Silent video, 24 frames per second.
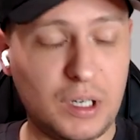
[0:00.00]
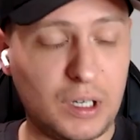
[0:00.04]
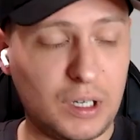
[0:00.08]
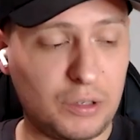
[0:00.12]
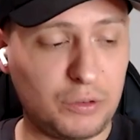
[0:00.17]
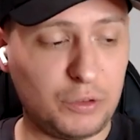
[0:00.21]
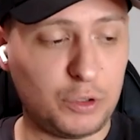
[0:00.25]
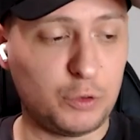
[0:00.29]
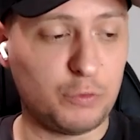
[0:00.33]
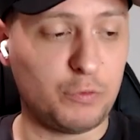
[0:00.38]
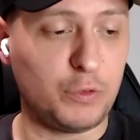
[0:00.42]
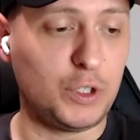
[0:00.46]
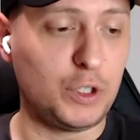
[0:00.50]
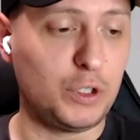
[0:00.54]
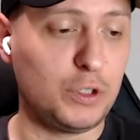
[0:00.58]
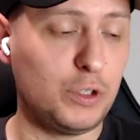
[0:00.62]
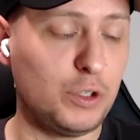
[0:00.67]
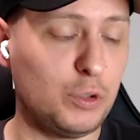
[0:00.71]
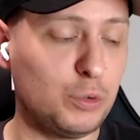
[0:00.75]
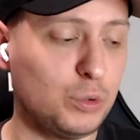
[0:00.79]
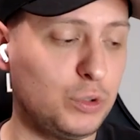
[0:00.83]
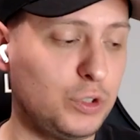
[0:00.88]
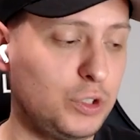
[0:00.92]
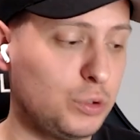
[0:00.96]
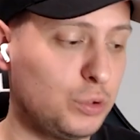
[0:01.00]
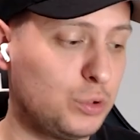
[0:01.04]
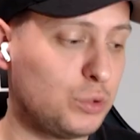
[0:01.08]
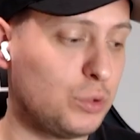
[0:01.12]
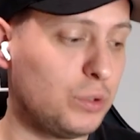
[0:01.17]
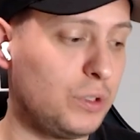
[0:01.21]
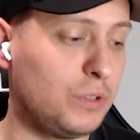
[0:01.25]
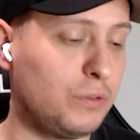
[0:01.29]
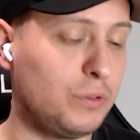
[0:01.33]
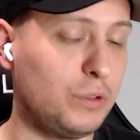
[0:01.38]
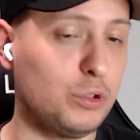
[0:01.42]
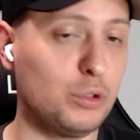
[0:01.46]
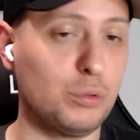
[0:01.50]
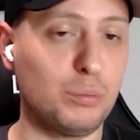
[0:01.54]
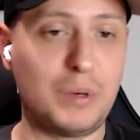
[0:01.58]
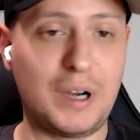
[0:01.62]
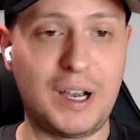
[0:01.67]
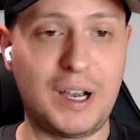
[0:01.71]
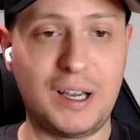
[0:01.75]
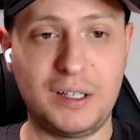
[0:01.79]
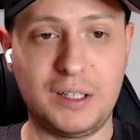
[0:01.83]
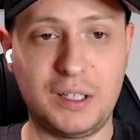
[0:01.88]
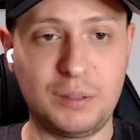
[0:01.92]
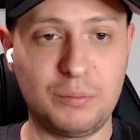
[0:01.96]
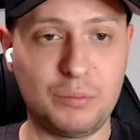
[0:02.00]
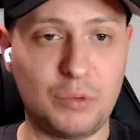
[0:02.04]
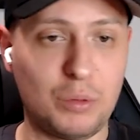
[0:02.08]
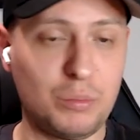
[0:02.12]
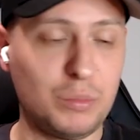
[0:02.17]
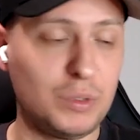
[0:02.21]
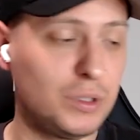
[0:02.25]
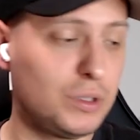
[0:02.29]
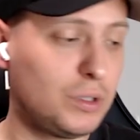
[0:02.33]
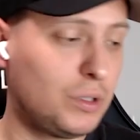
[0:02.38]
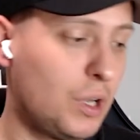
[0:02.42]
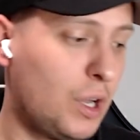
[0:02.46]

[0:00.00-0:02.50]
We used to live in Dubai at that moment,